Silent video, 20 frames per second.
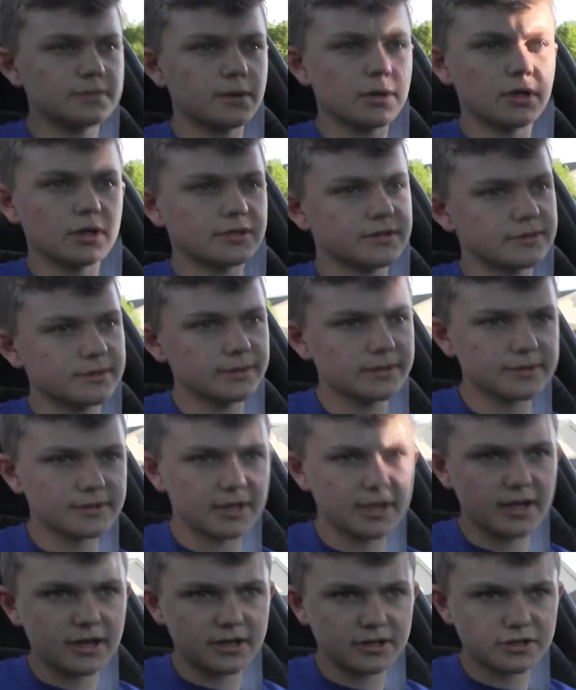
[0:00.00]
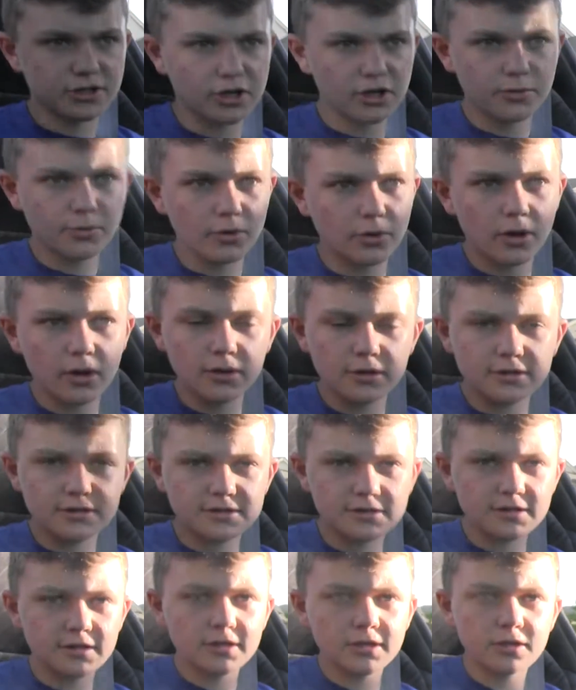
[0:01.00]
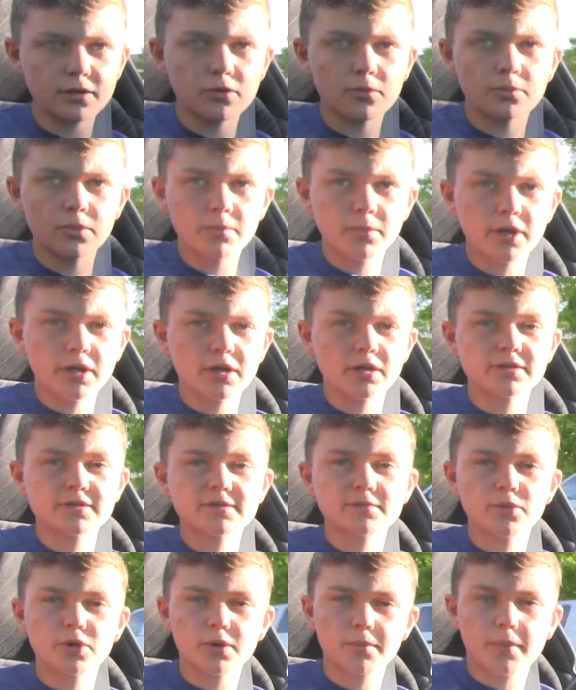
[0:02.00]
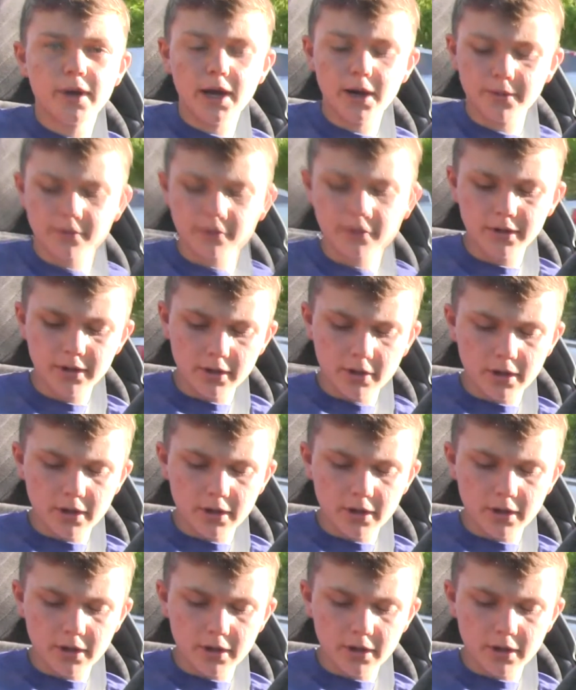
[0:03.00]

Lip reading: but as soon as I get a turbo on this thing, it'll be making some more power.